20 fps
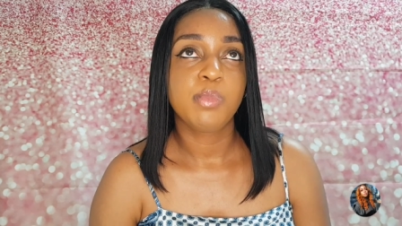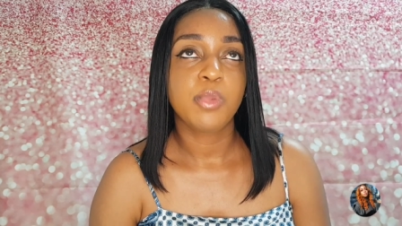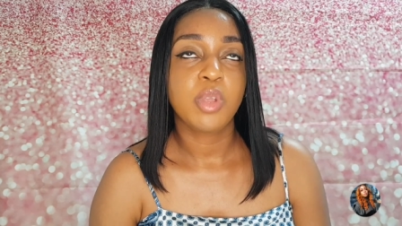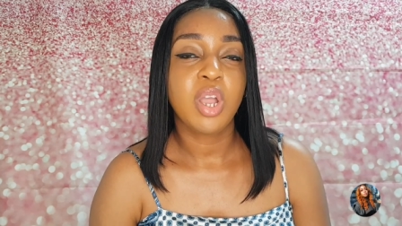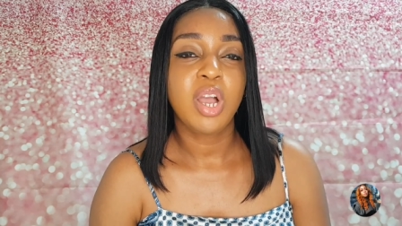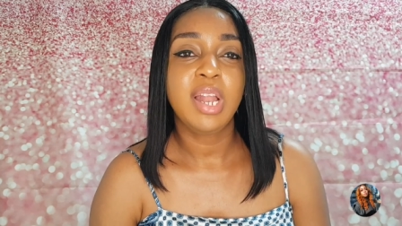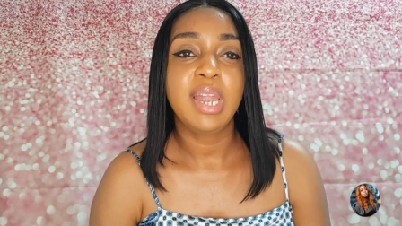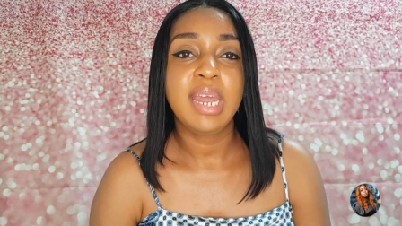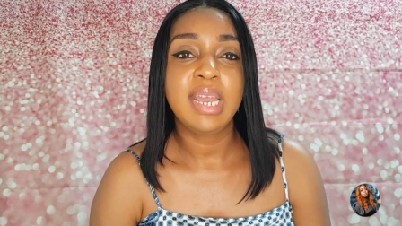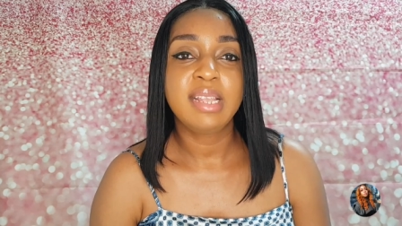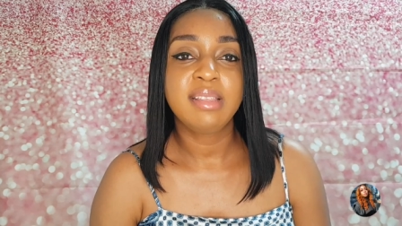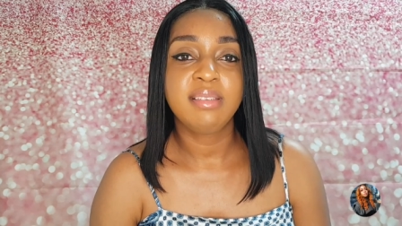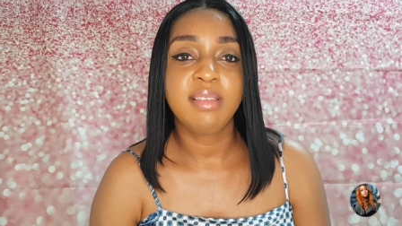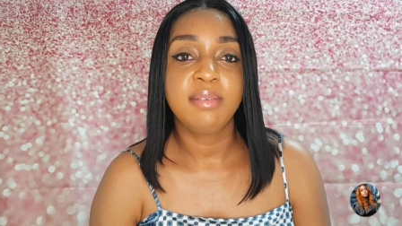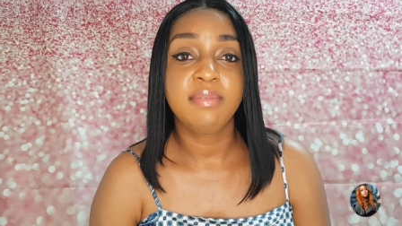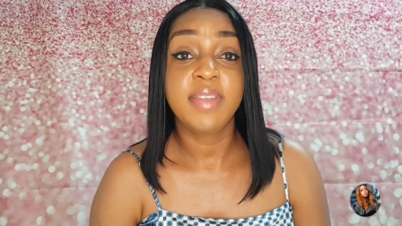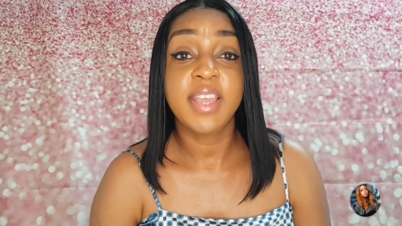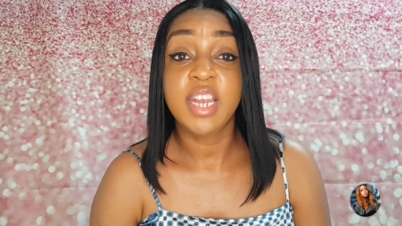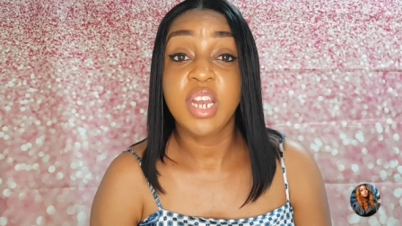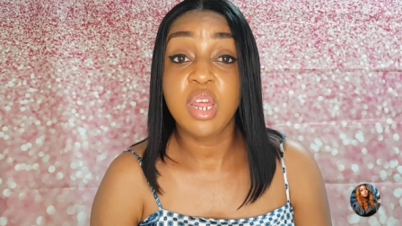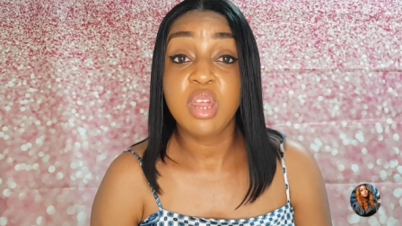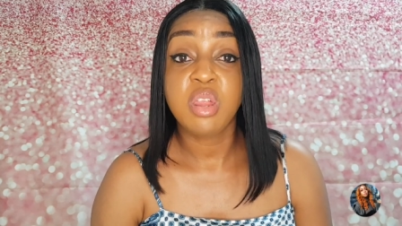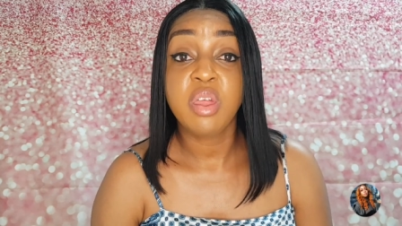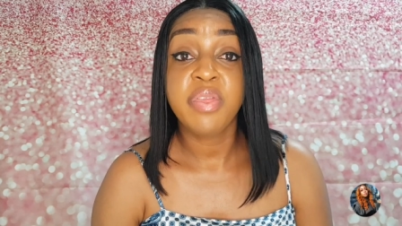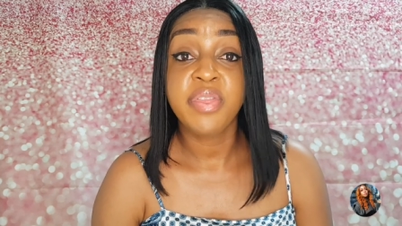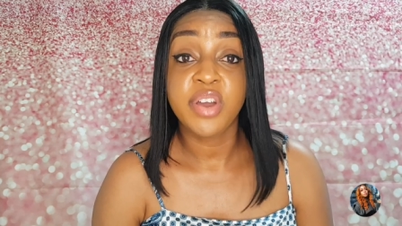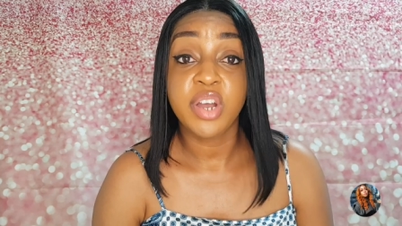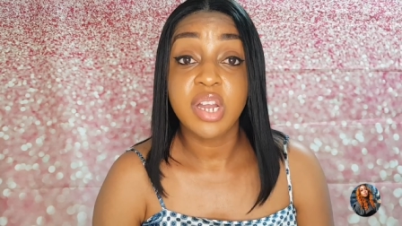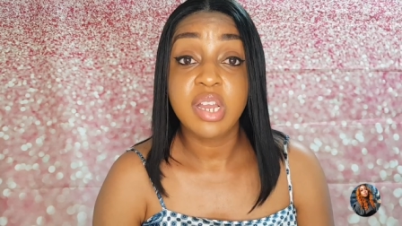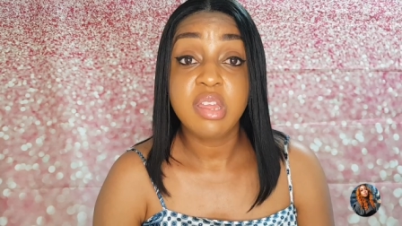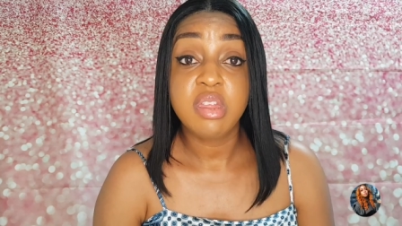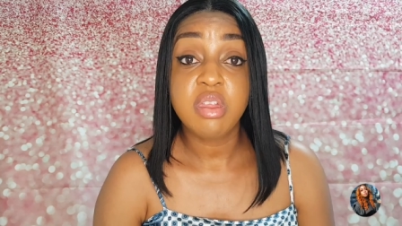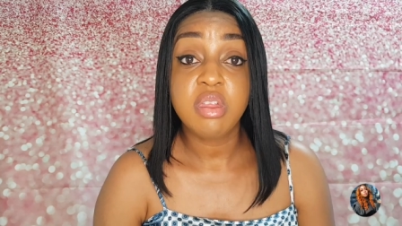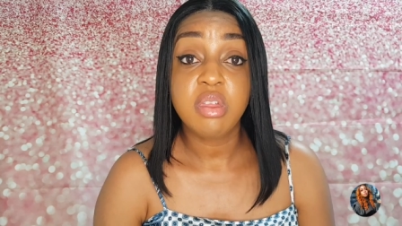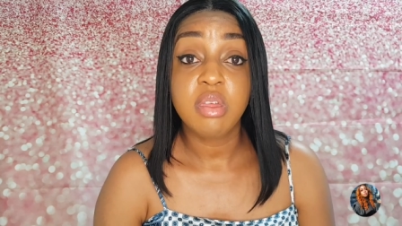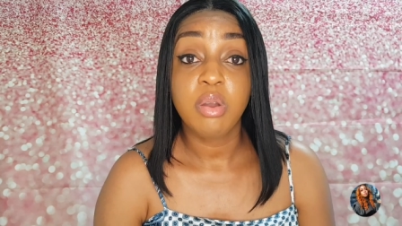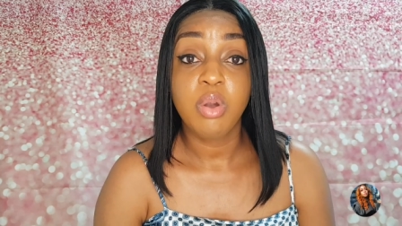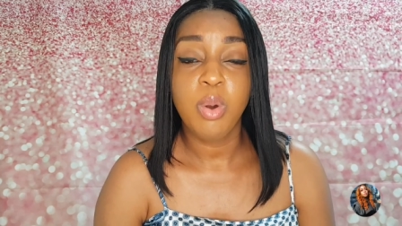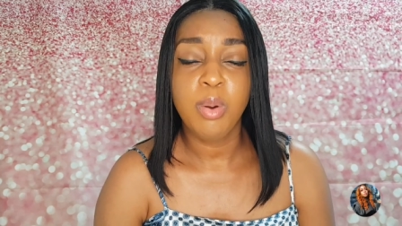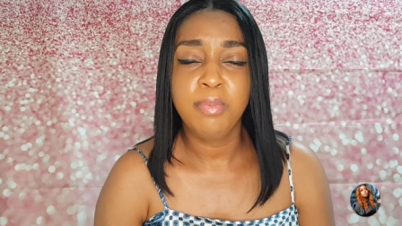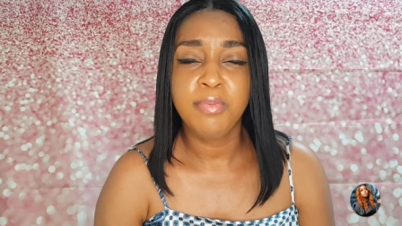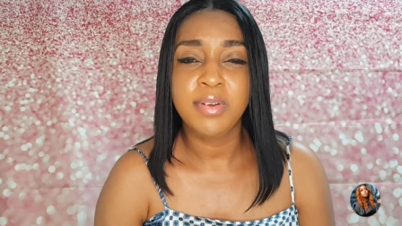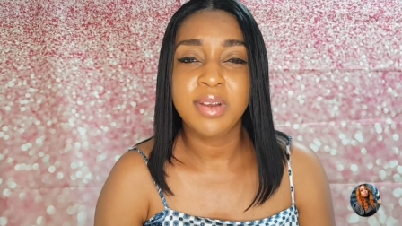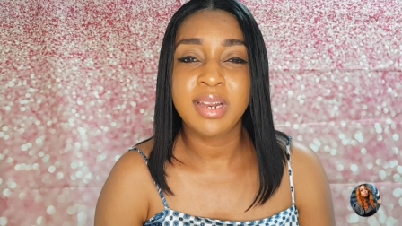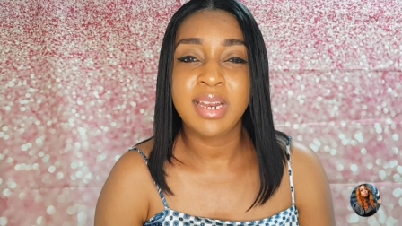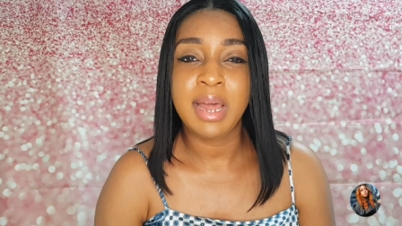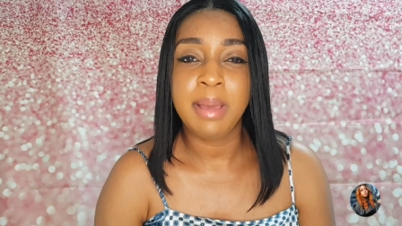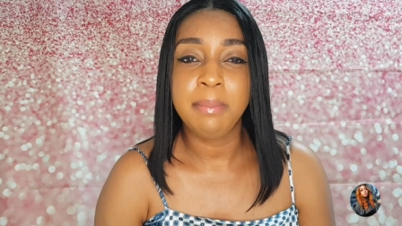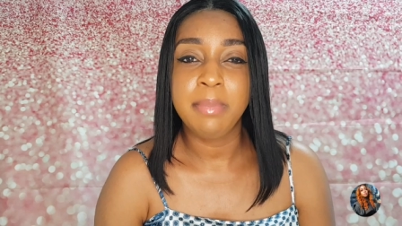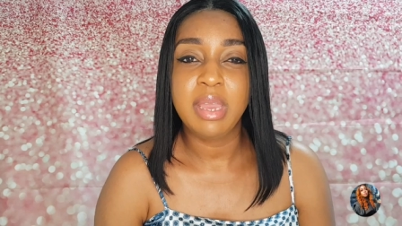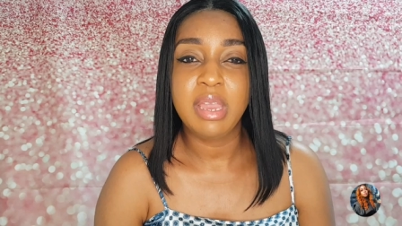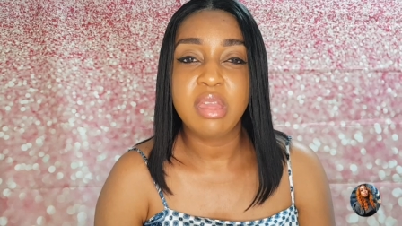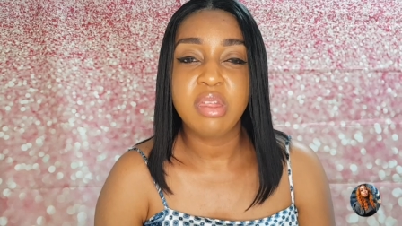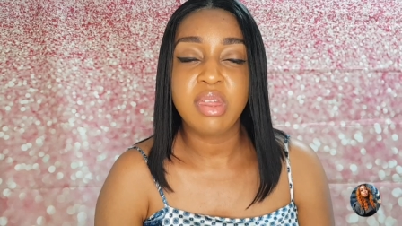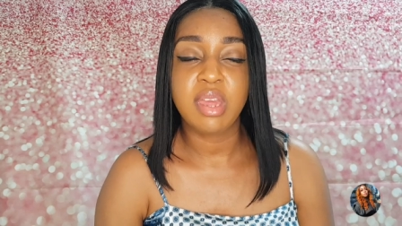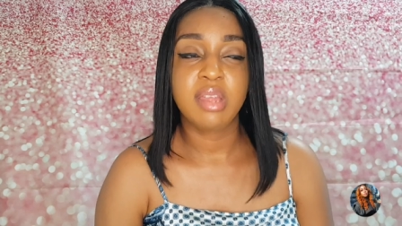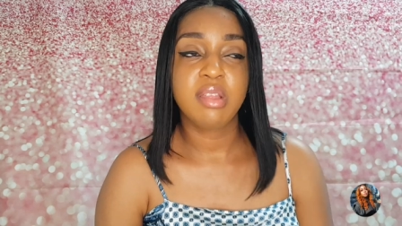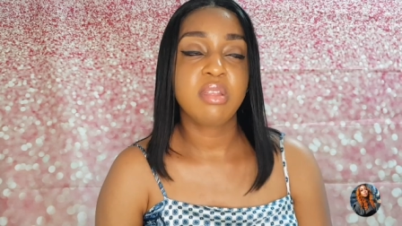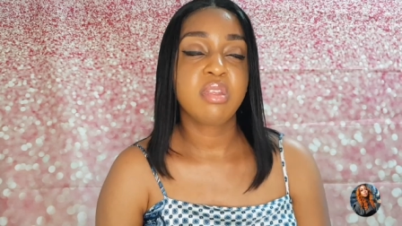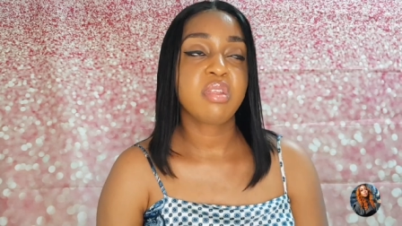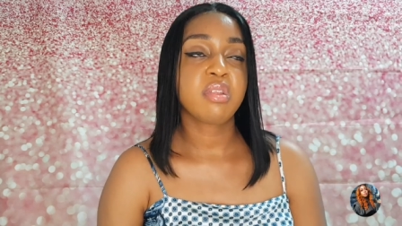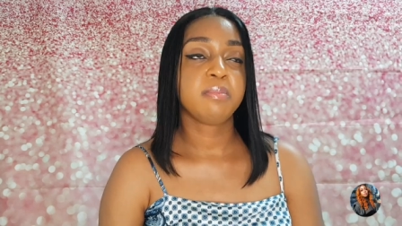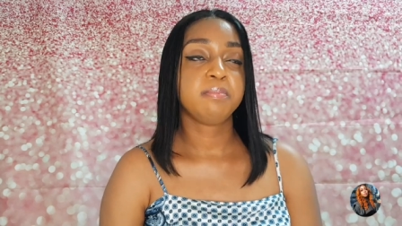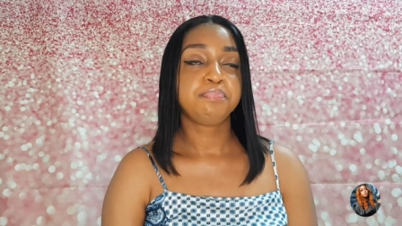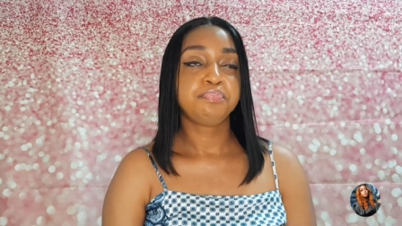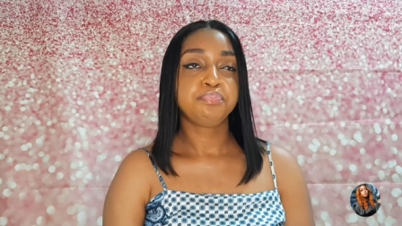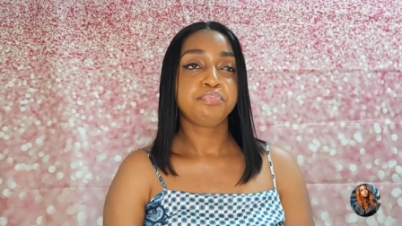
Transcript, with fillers: collective in his thoughts. Hopefully that makes sense.